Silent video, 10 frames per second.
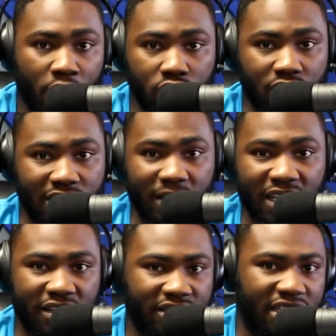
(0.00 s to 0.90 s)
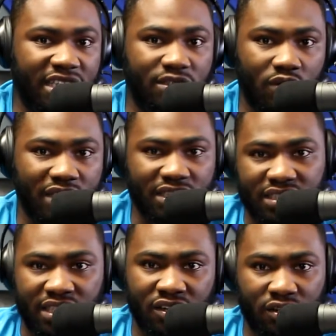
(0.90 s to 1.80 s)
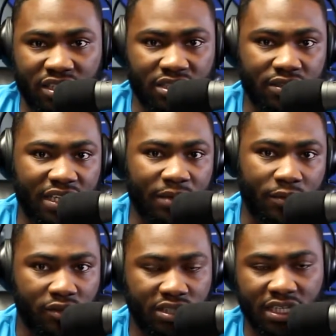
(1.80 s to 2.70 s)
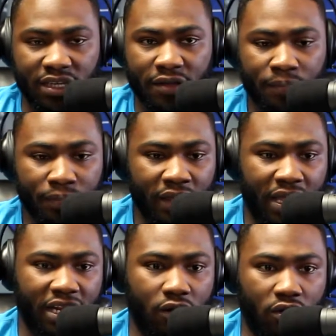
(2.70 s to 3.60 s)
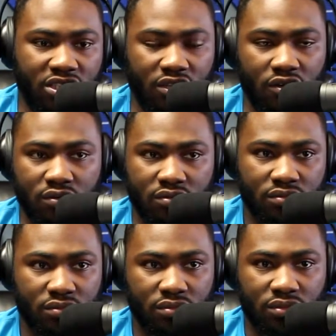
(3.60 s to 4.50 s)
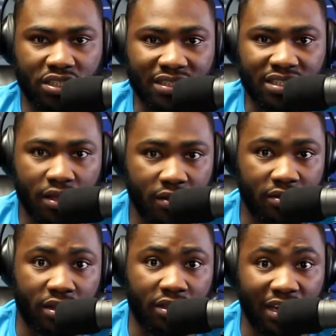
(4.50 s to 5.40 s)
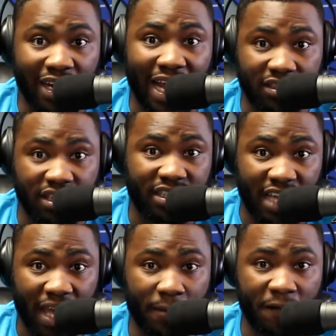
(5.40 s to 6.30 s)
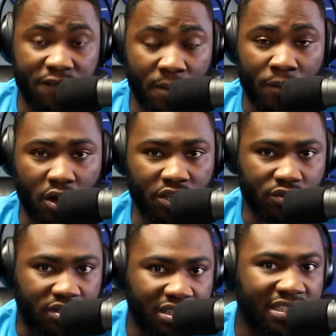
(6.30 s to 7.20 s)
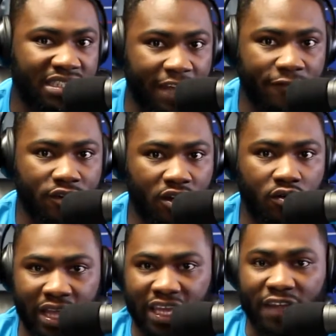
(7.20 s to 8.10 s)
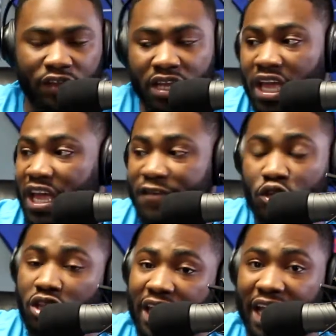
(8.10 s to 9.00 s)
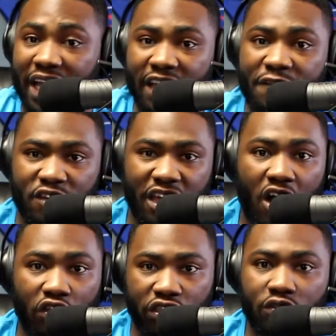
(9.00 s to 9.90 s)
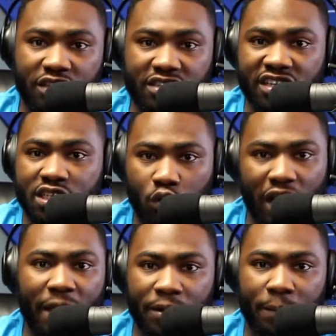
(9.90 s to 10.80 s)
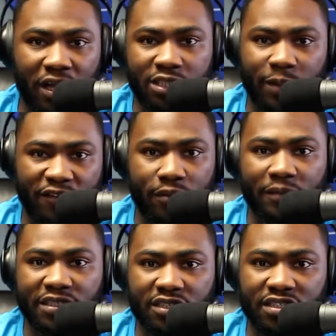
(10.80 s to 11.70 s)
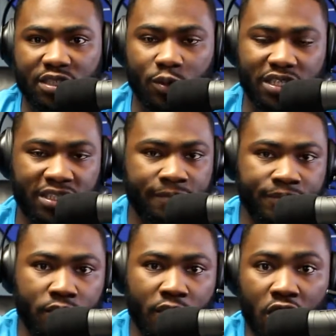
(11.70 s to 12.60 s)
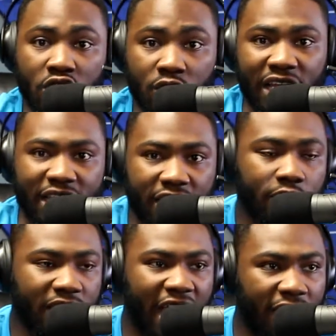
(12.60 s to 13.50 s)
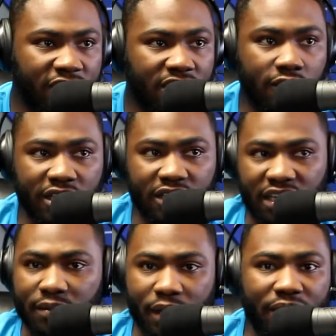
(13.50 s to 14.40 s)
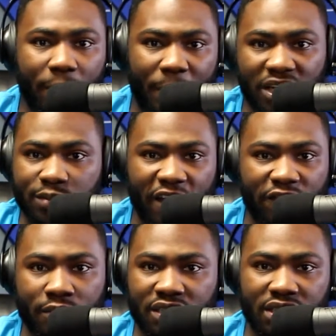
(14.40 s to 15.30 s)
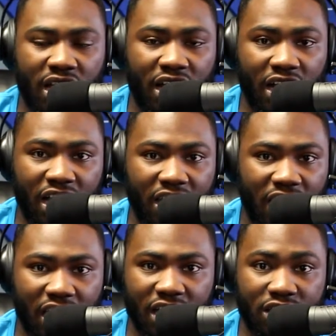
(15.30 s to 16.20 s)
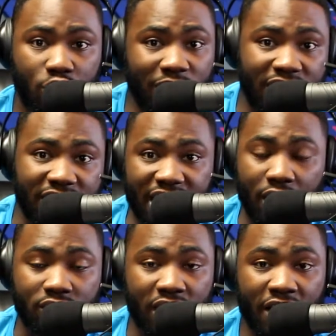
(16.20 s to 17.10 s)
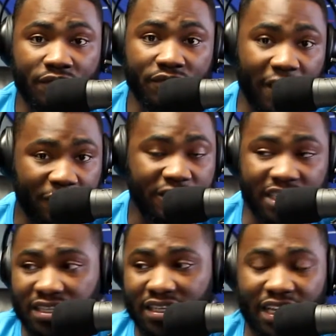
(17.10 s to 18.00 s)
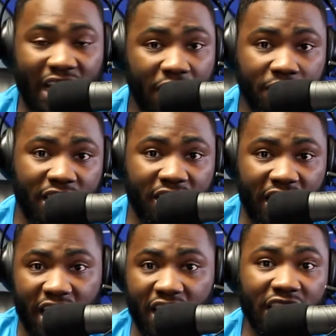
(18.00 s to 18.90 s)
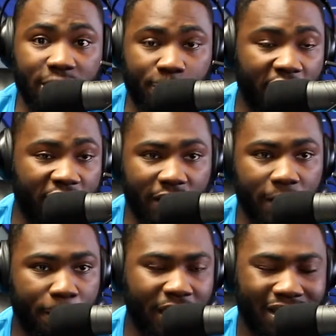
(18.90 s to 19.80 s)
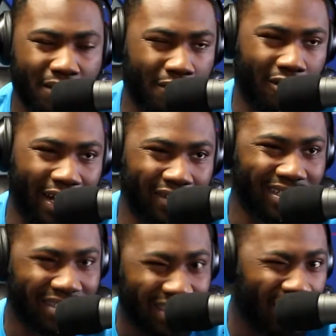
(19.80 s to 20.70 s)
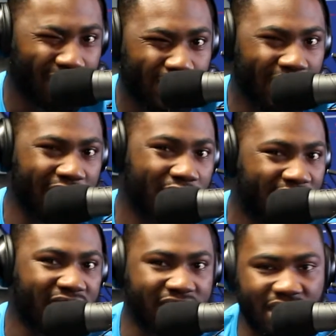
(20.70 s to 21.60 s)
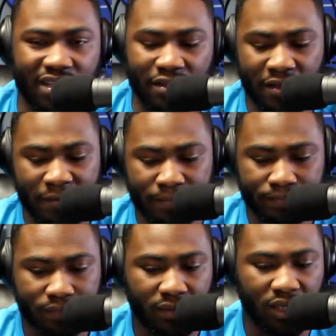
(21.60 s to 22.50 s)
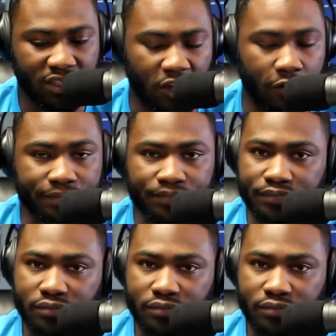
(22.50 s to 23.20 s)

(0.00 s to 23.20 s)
who knows how many years he's willing to, continue to keep coaching. And then also just the game of football. You just never know. Like, even if you look at, although the Chiefs were able to bounce back from every single situation, you think every single year they're going to be able to bounce back from a 3-touchdown deficit in each playoff game they play? Come on now. That's not really realistic. So,